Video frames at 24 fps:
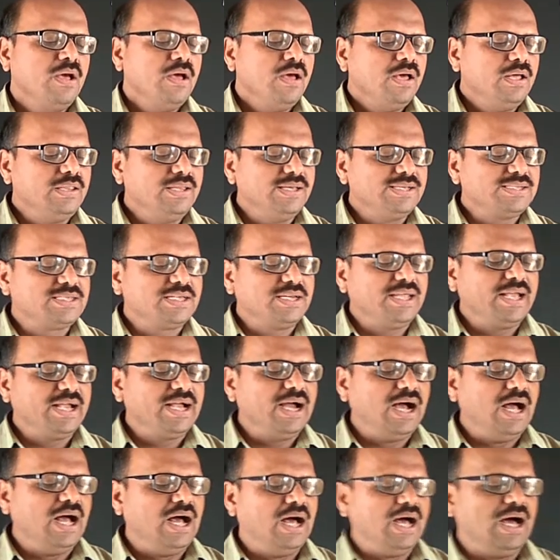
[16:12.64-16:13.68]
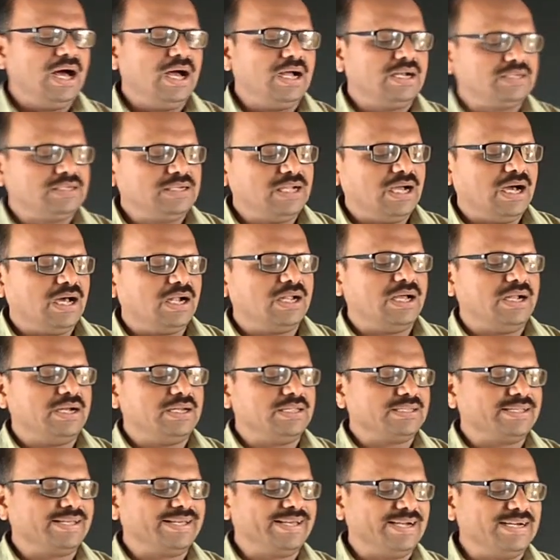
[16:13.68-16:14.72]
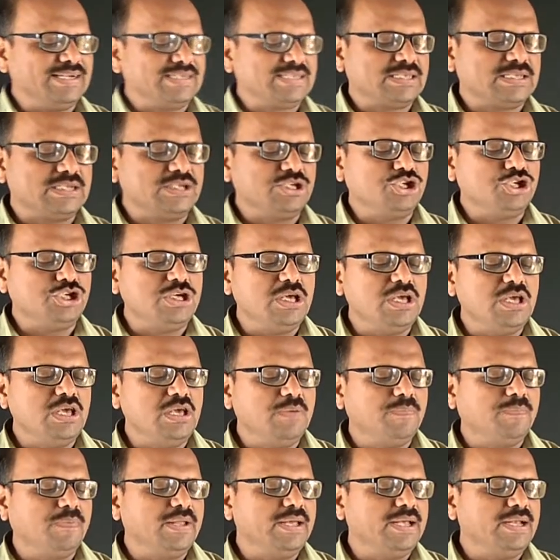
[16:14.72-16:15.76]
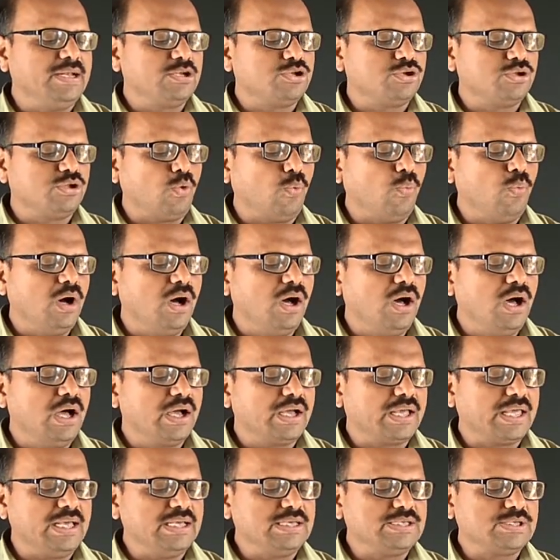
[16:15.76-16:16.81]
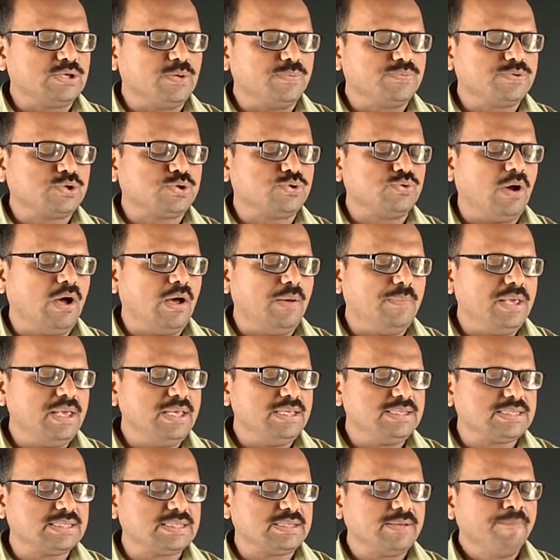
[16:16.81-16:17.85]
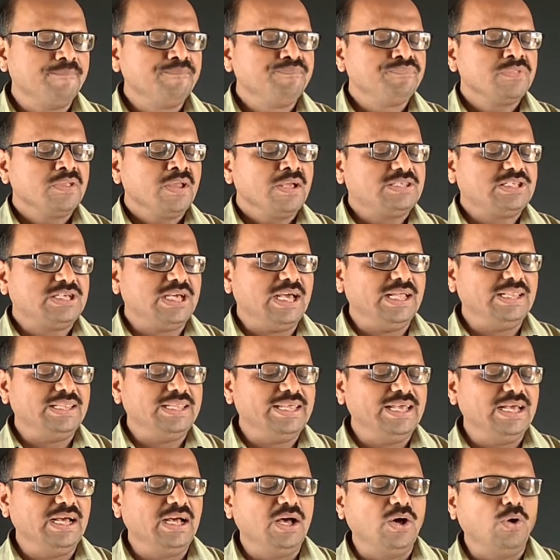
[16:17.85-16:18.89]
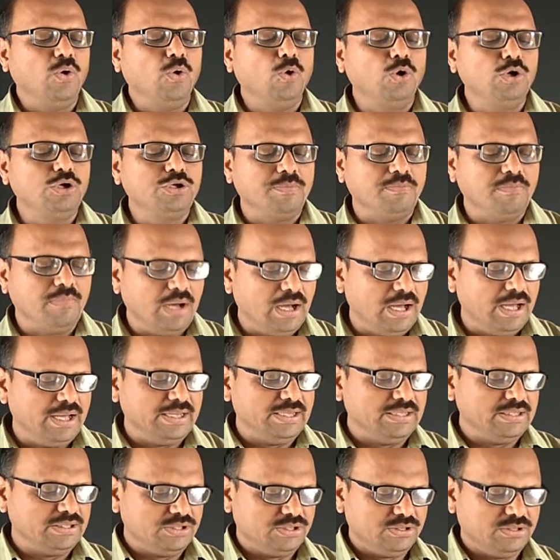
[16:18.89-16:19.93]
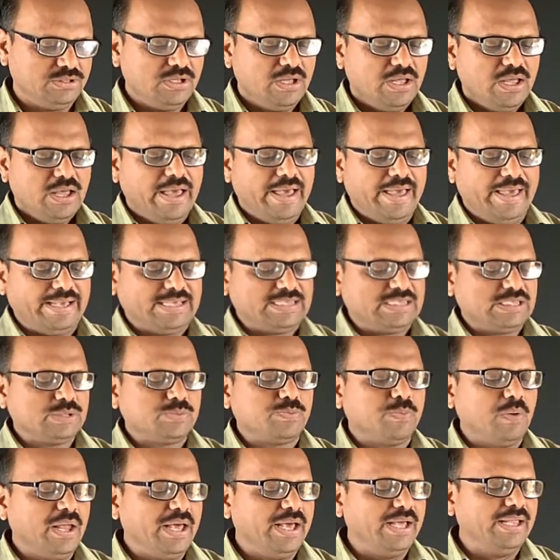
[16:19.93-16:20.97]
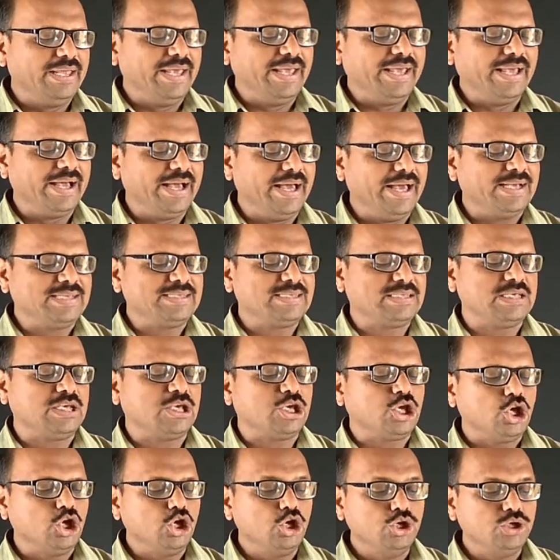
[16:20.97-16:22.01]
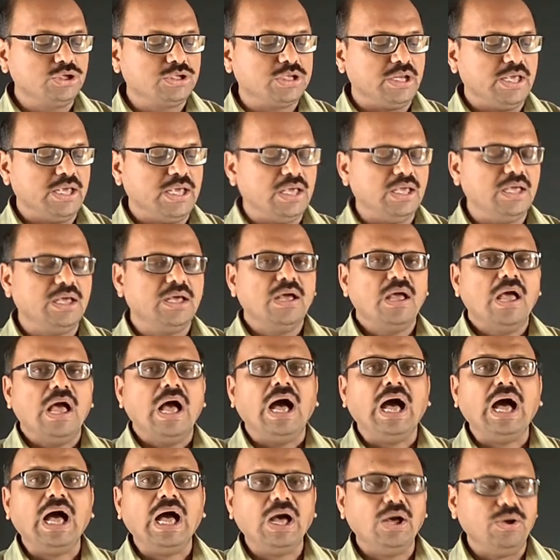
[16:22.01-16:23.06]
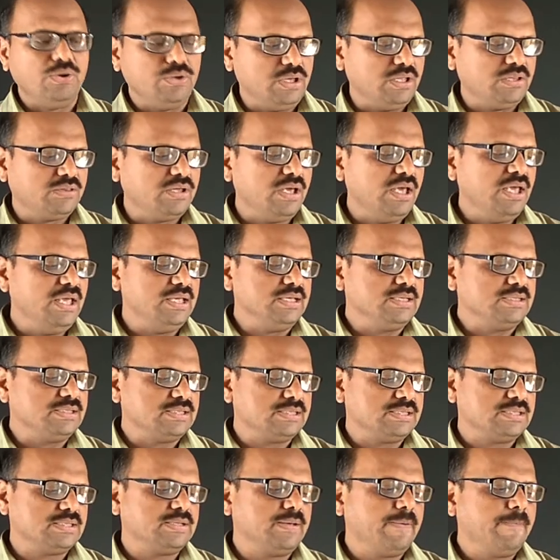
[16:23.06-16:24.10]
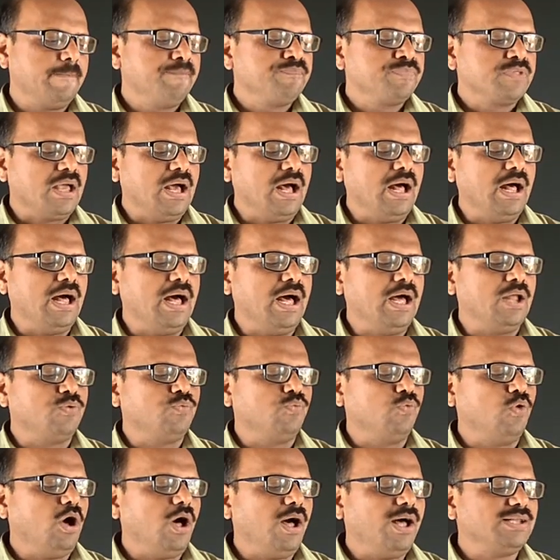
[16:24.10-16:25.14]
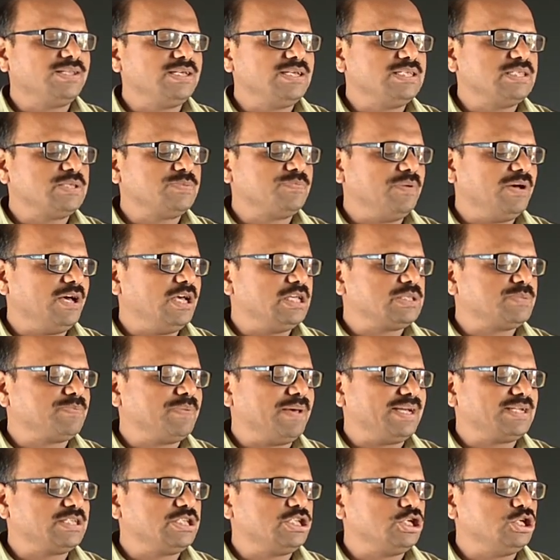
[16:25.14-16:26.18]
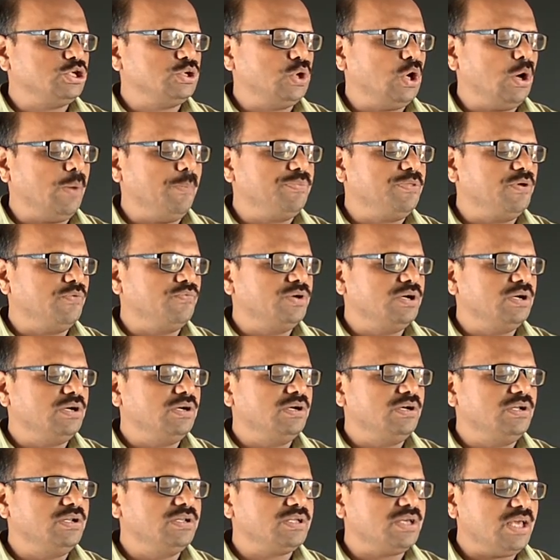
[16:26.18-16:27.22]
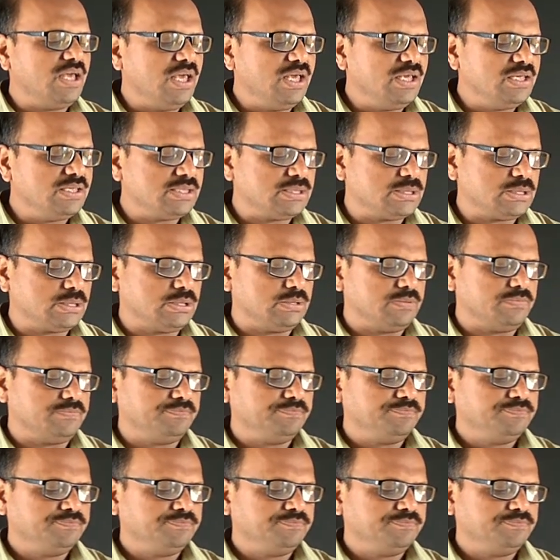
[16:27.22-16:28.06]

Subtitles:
In this regard, Narayanan gets deeply into the workings of Swami's 10-year-old mind, explaining executely how he thinks and what his perspective of the world is.